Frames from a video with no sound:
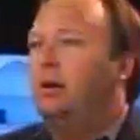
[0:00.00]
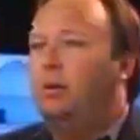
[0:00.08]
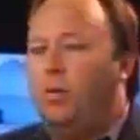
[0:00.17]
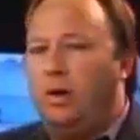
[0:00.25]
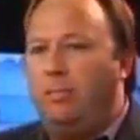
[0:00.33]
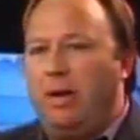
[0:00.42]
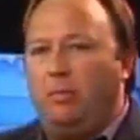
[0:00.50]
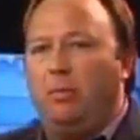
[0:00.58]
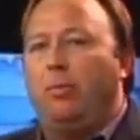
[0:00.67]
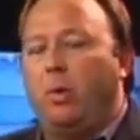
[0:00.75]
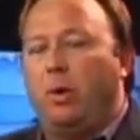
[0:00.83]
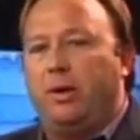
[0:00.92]
when a big
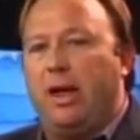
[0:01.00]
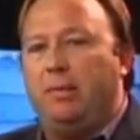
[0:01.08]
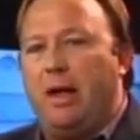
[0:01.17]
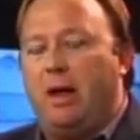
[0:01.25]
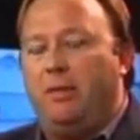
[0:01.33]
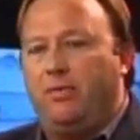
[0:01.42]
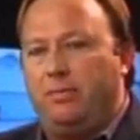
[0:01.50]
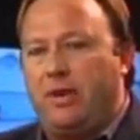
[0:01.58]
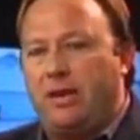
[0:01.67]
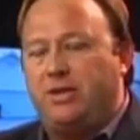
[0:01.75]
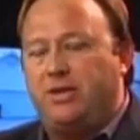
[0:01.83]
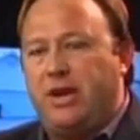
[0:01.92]
report came out from
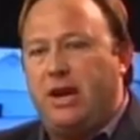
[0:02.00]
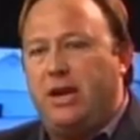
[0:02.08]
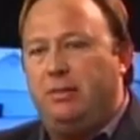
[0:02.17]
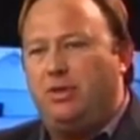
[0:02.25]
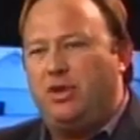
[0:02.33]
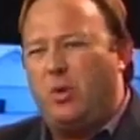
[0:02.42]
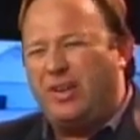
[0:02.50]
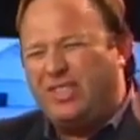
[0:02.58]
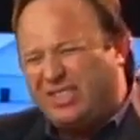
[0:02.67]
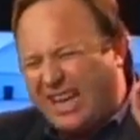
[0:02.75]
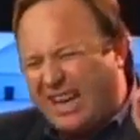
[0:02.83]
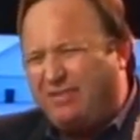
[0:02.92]
Texas A&M showing
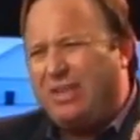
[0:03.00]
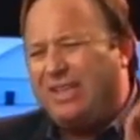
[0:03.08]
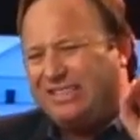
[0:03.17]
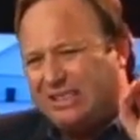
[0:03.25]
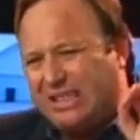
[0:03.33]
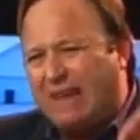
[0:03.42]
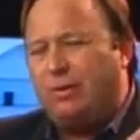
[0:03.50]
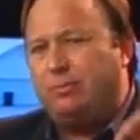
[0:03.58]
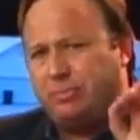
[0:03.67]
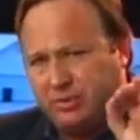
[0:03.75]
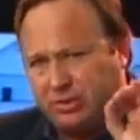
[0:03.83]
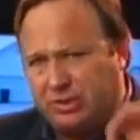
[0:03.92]

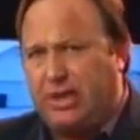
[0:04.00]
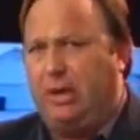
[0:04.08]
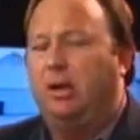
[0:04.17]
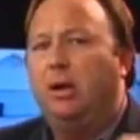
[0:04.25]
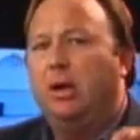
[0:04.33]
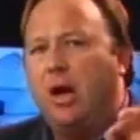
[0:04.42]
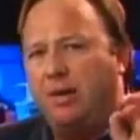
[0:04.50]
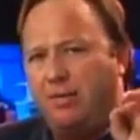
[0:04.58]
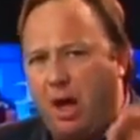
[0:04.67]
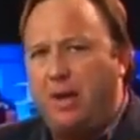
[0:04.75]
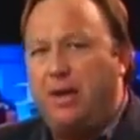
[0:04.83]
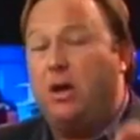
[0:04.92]
77% of
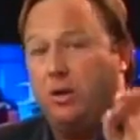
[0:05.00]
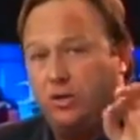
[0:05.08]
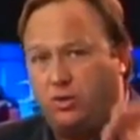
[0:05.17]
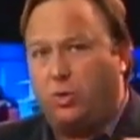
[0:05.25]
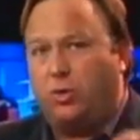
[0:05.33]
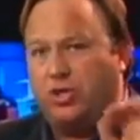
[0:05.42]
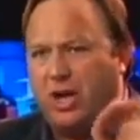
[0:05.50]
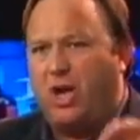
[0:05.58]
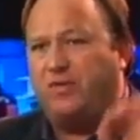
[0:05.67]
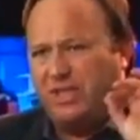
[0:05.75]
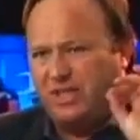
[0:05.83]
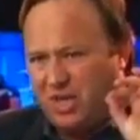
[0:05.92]
honey on store
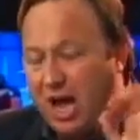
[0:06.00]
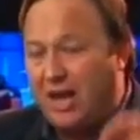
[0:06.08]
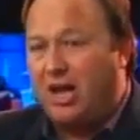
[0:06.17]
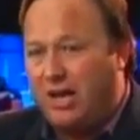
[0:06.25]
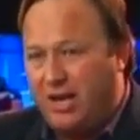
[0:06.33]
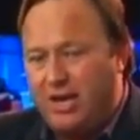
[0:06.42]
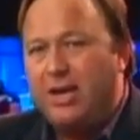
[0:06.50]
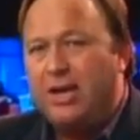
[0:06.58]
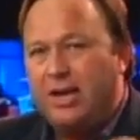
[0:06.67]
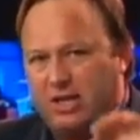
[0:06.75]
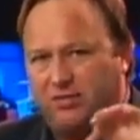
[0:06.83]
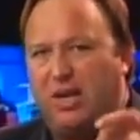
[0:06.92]
shelves is not honey,
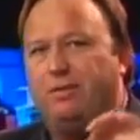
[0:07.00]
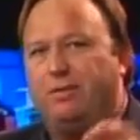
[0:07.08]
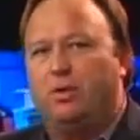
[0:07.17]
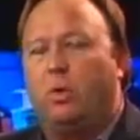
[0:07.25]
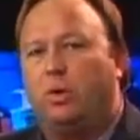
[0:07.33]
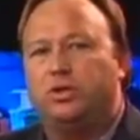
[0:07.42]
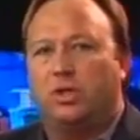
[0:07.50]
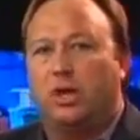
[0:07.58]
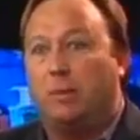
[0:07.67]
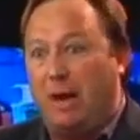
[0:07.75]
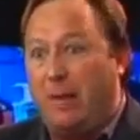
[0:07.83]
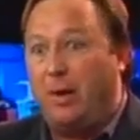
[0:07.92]
is flavored corn
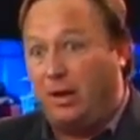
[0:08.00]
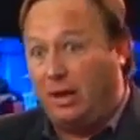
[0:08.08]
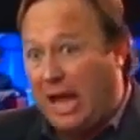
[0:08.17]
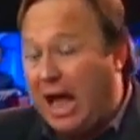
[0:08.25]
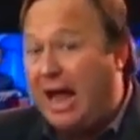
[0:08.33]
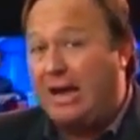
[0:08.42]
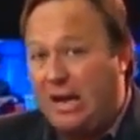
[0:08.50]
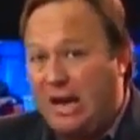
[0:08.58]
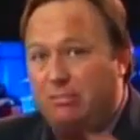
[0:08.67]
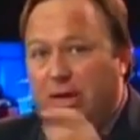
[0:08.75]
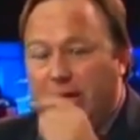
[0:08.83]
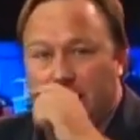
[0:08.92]
syrup, and they're lying,
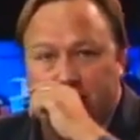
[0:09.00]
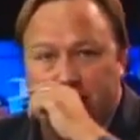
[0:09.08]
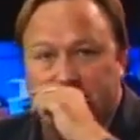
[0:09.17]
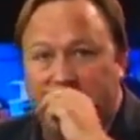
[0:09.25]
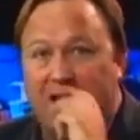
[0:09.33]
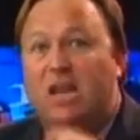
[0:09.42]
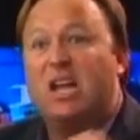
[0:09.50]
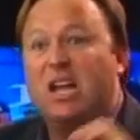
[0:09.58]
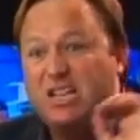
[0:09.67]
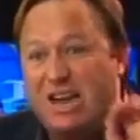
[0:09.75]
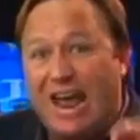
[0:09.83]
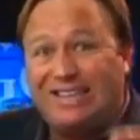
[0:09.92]
labeling it as that.
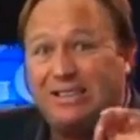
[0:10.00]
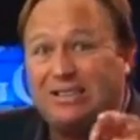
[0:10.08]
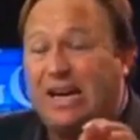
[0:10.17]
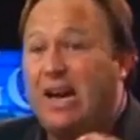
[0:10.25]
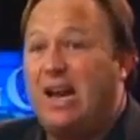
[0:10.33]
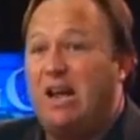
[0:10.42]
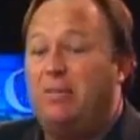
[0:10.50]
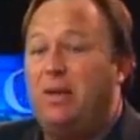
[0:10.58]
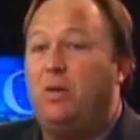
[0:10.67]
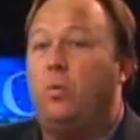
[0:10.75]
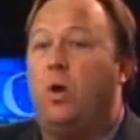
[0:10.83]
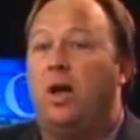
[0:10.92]
Texas A&M,
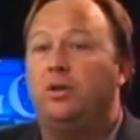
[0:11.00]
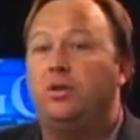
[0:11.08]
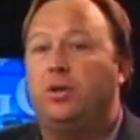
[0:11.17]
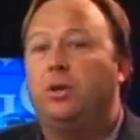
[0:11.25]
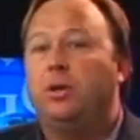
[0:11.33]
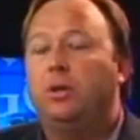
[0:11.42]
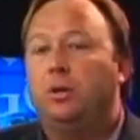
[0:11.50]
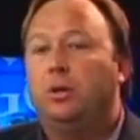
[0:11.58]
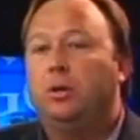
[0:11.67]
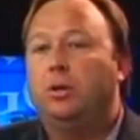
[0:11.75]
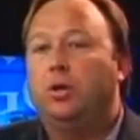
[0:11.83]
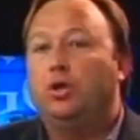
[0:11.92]
it was
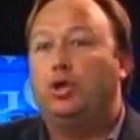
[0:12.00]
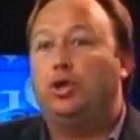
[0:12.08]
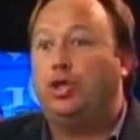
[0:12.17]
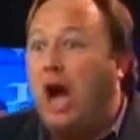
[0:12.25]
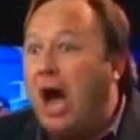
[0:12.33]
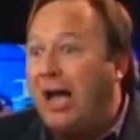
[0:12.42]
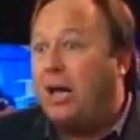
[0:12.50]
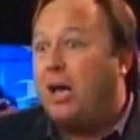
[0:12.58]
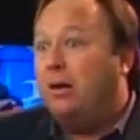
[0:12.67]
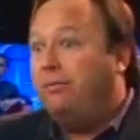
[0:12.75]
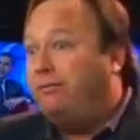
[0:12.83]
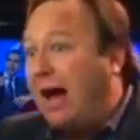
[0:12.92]
shock
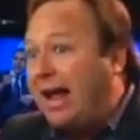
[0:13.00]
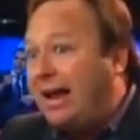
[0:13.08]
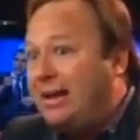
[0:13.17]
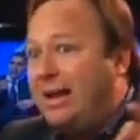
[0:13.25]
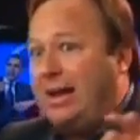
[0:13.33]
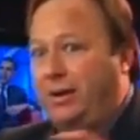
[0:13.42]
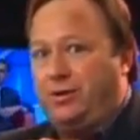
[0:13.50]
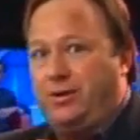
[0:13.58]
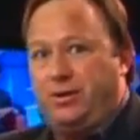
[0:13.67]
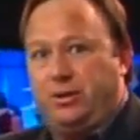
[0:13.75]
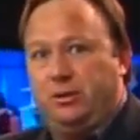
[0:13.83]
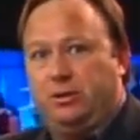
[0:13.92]
findings.